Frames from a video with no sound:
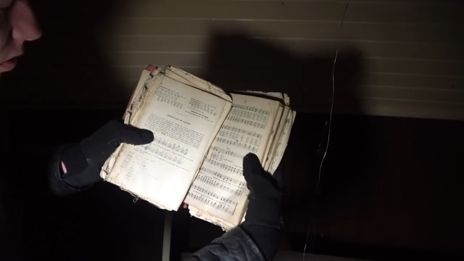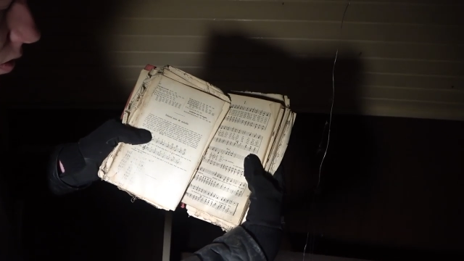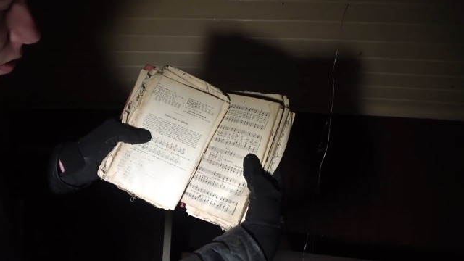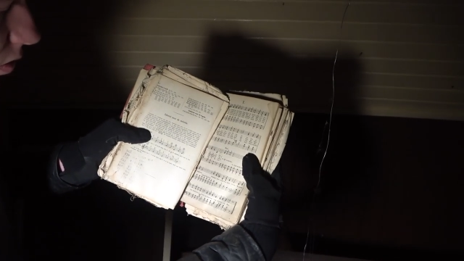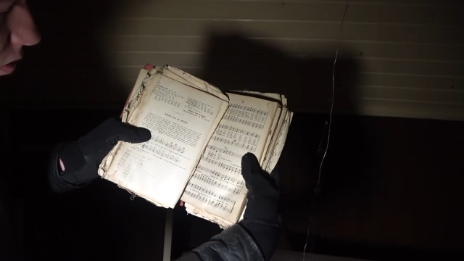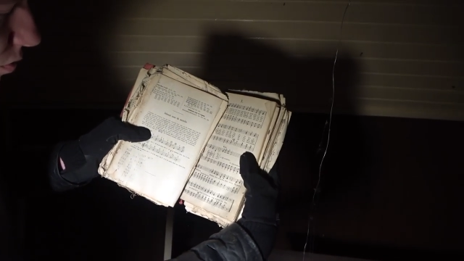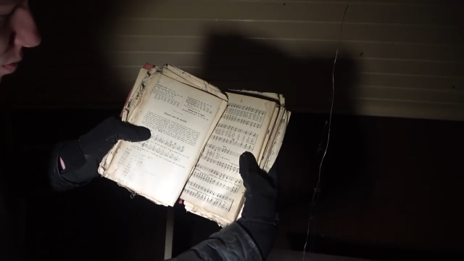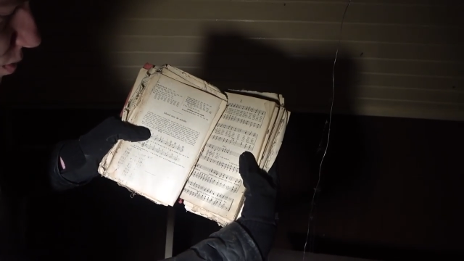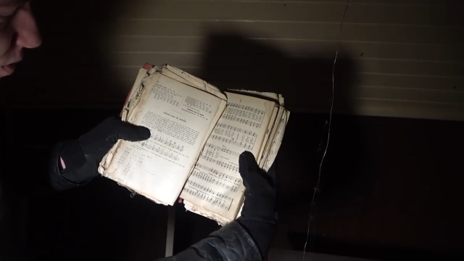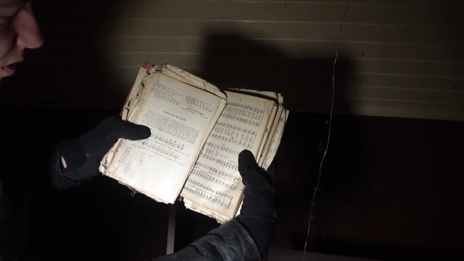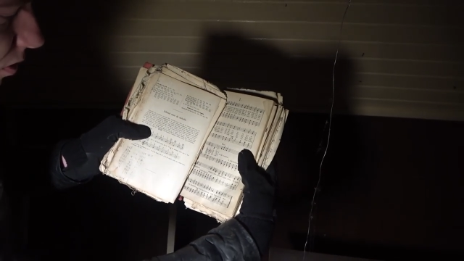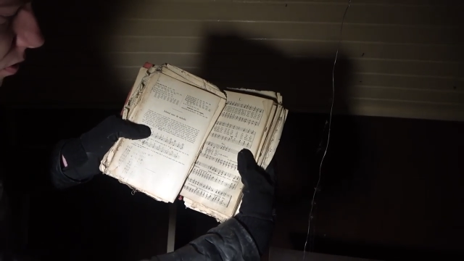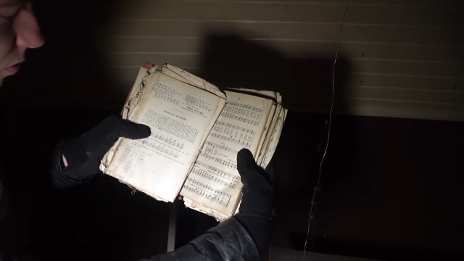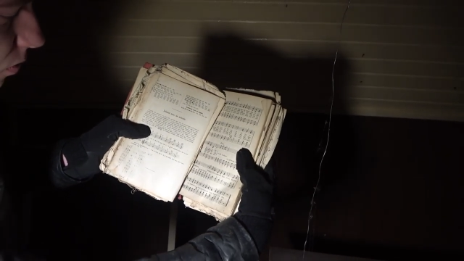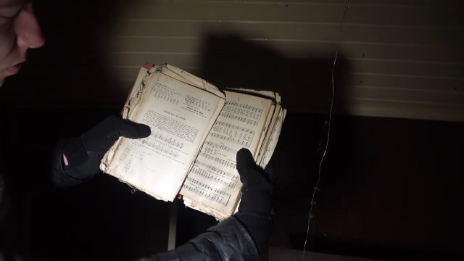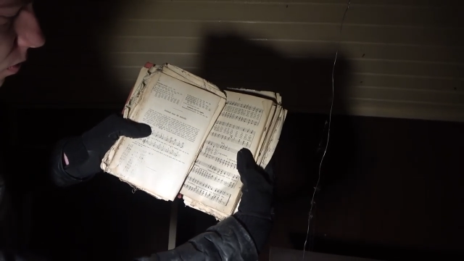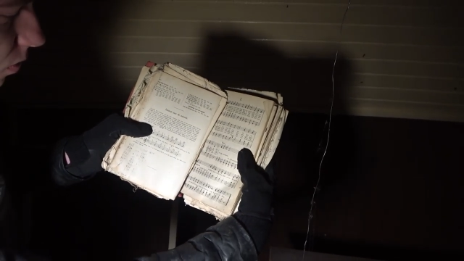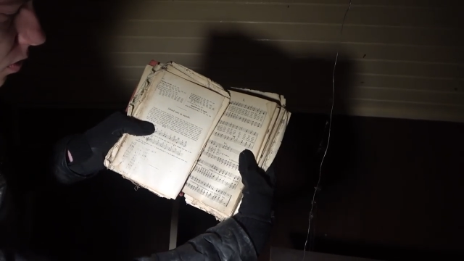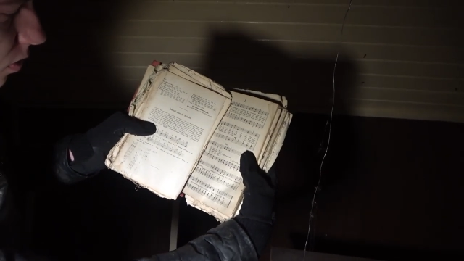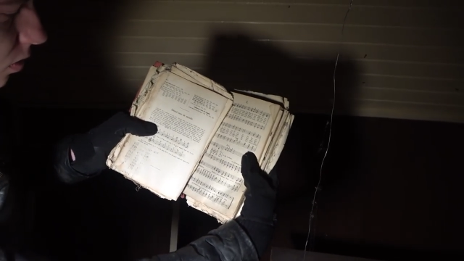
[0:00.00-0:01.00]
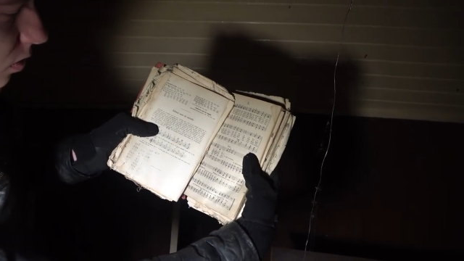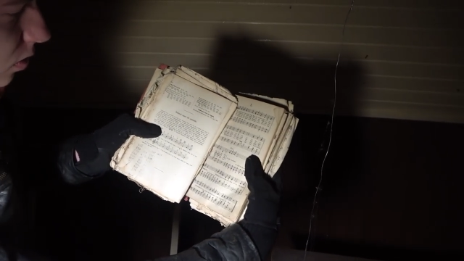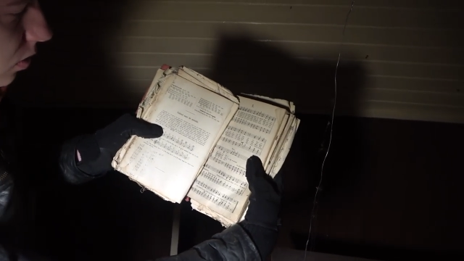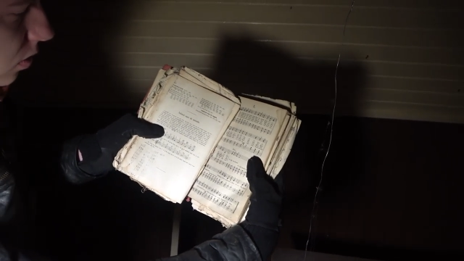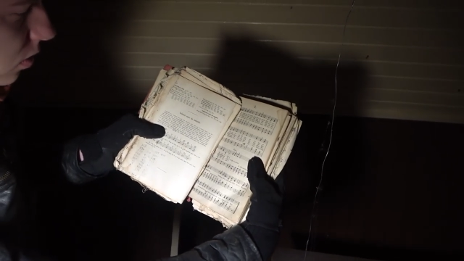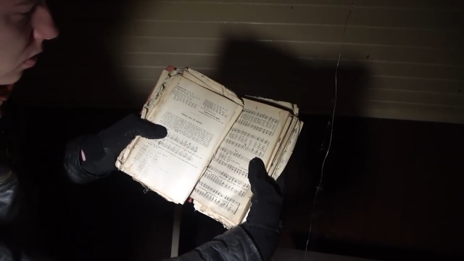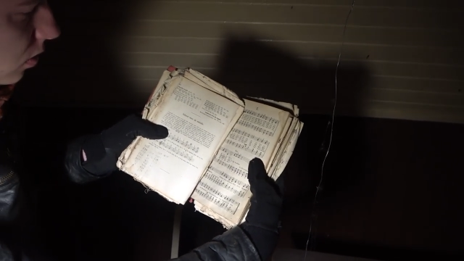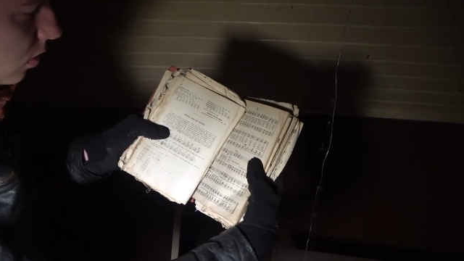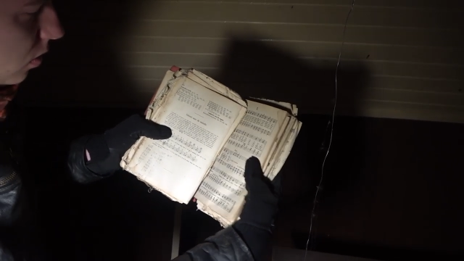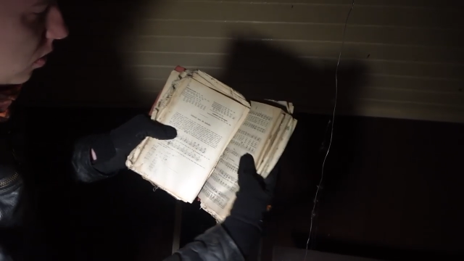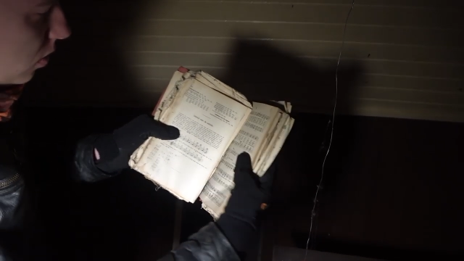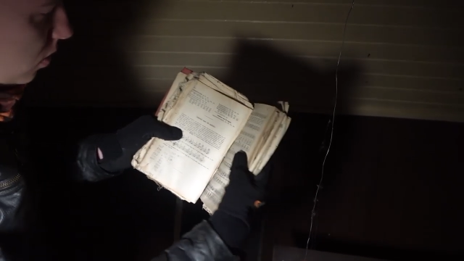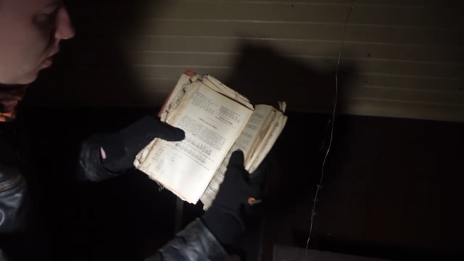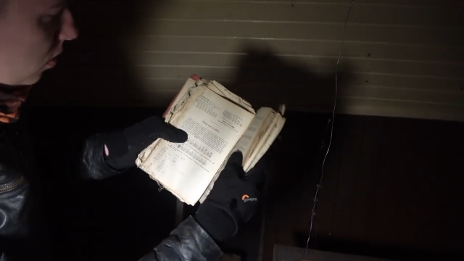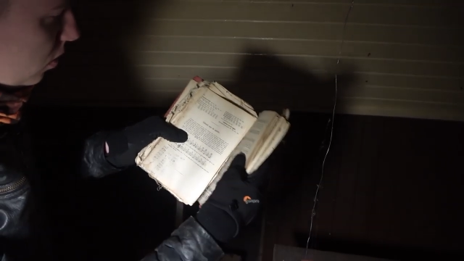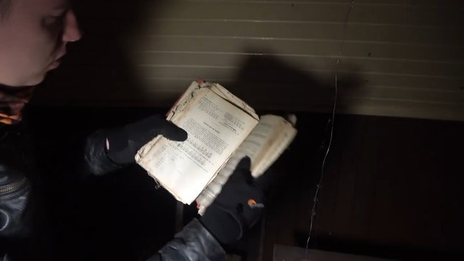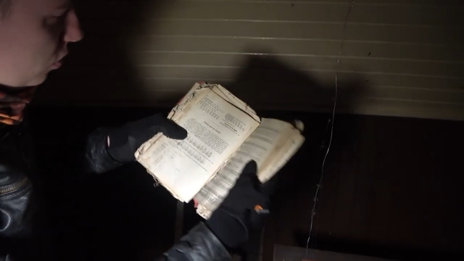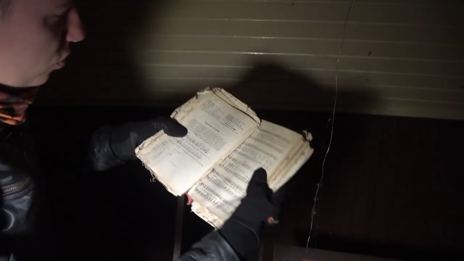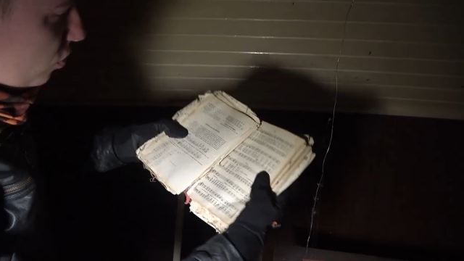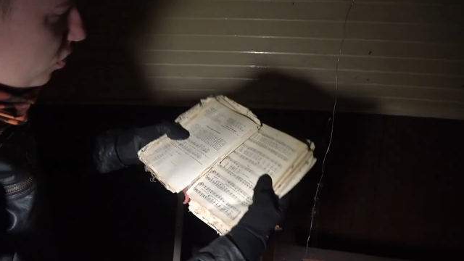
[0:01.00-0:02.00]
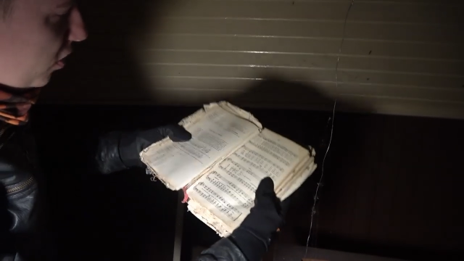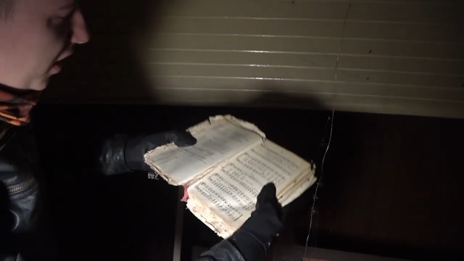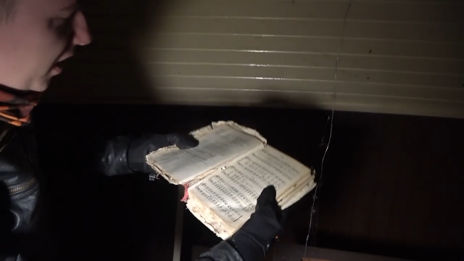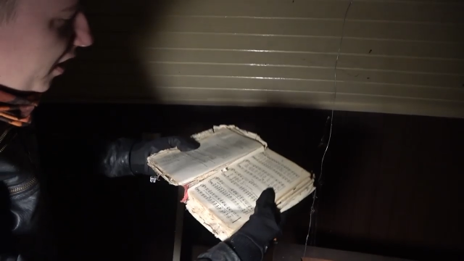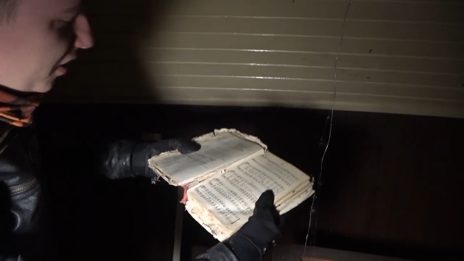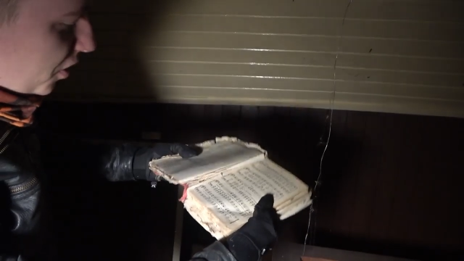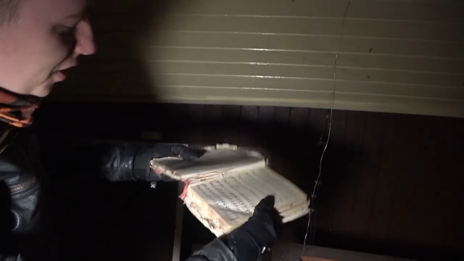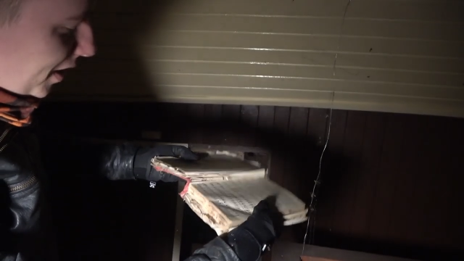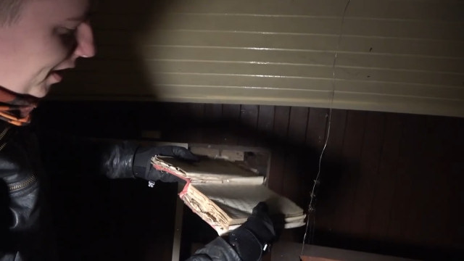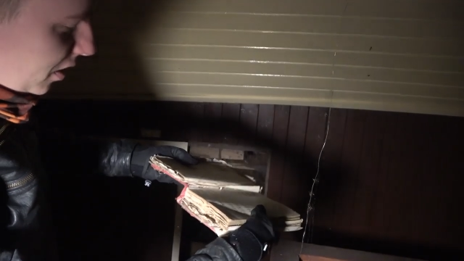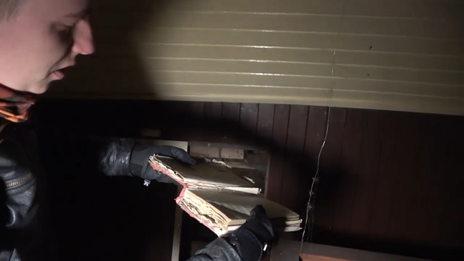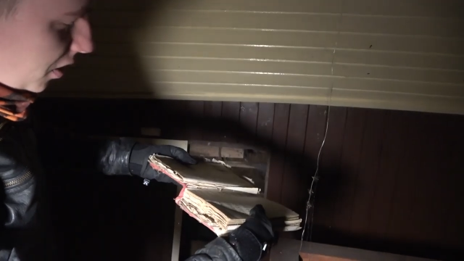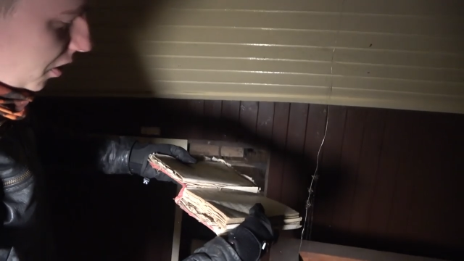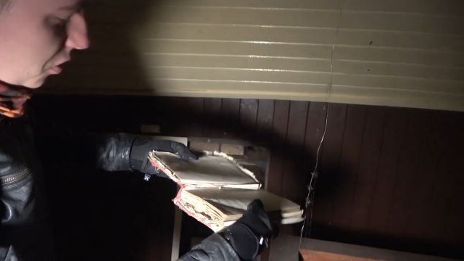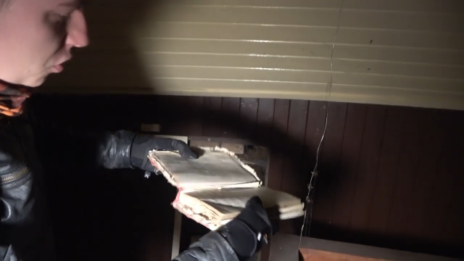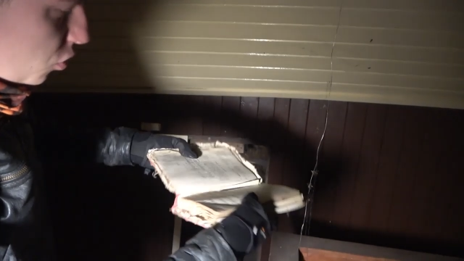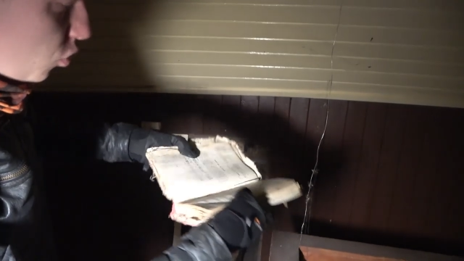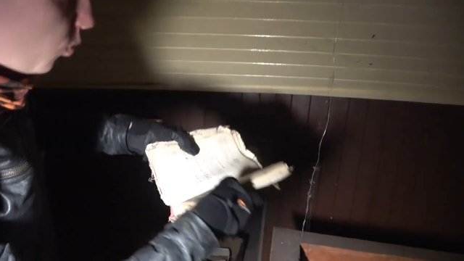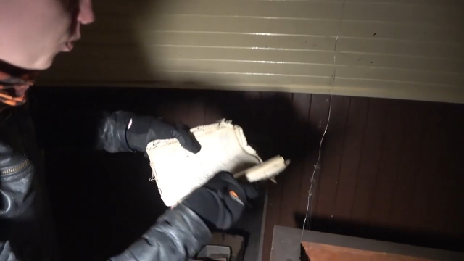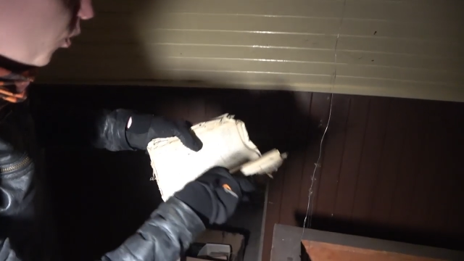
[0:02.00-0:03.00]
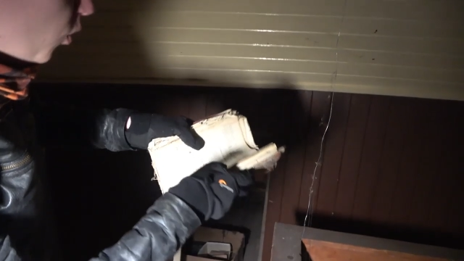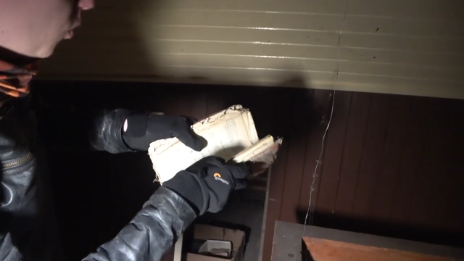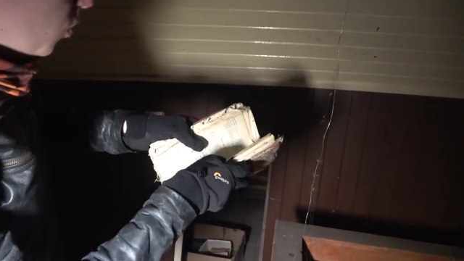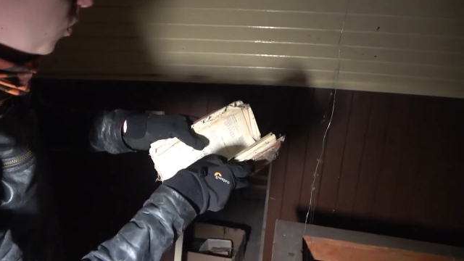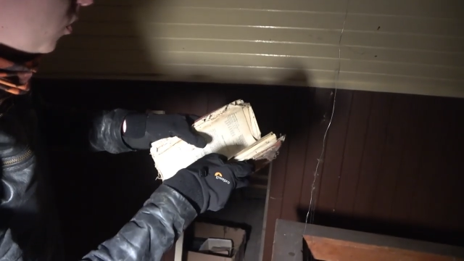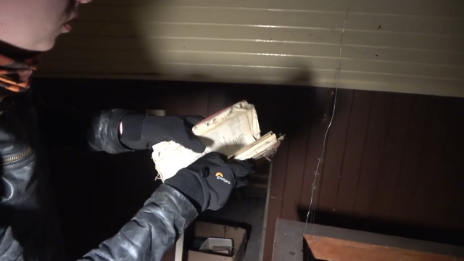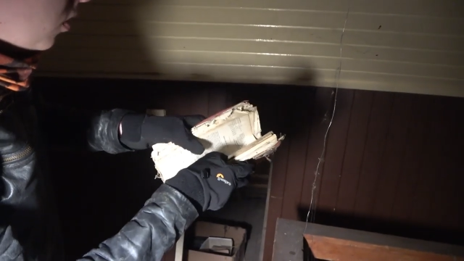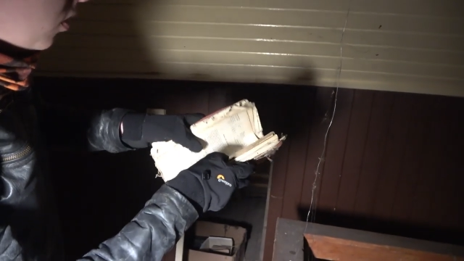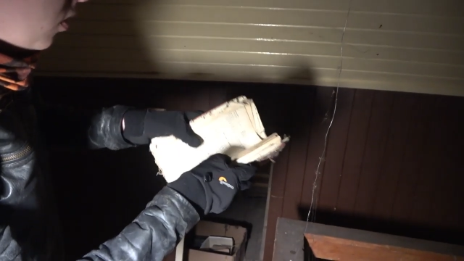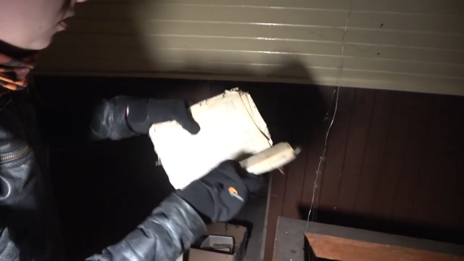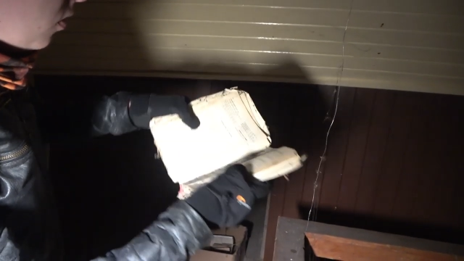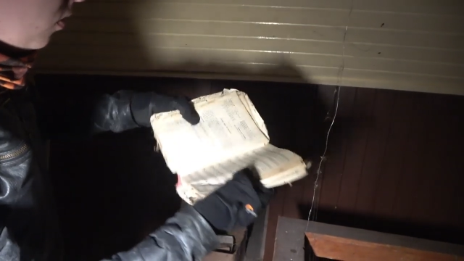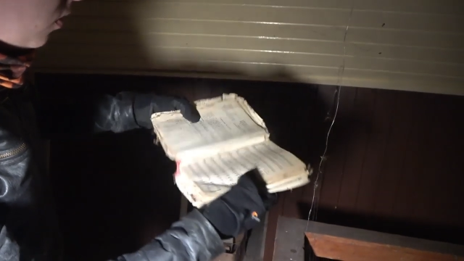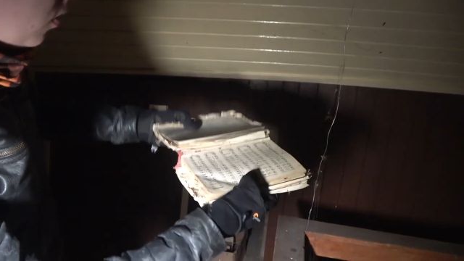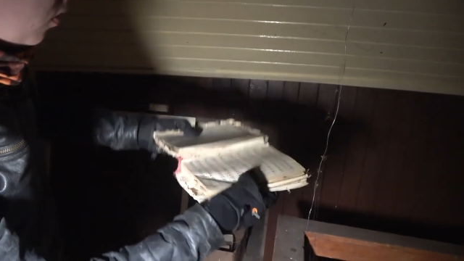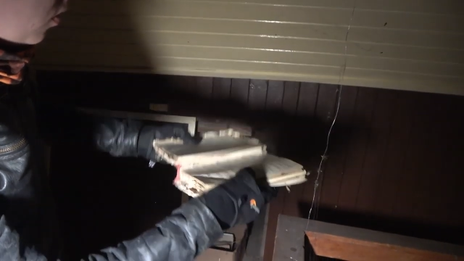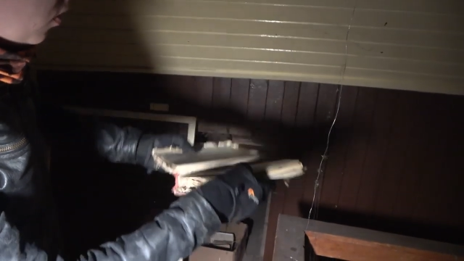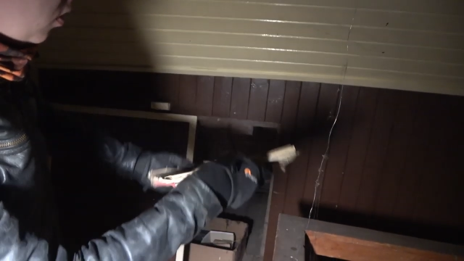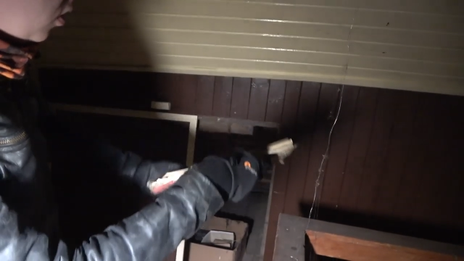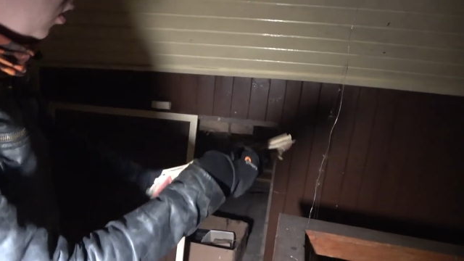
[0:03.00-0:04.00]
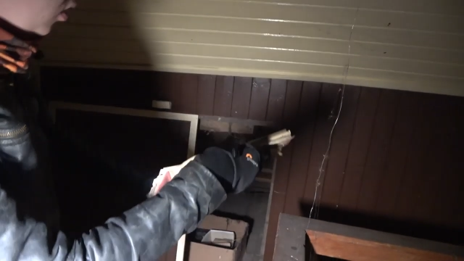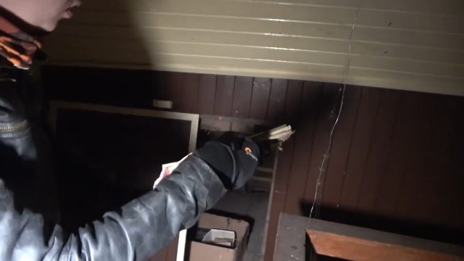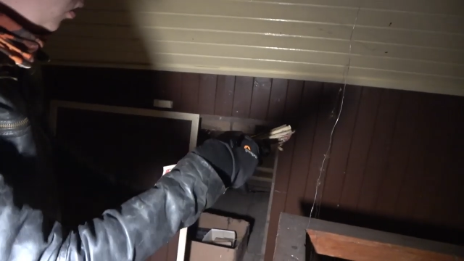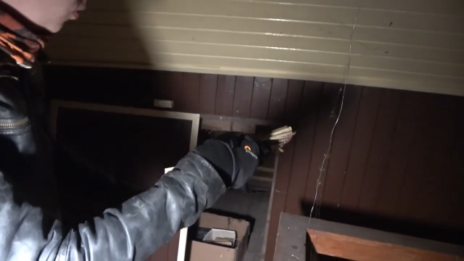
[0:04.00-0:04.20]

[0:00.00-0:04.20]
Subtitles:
Nobody's mouth can be seen.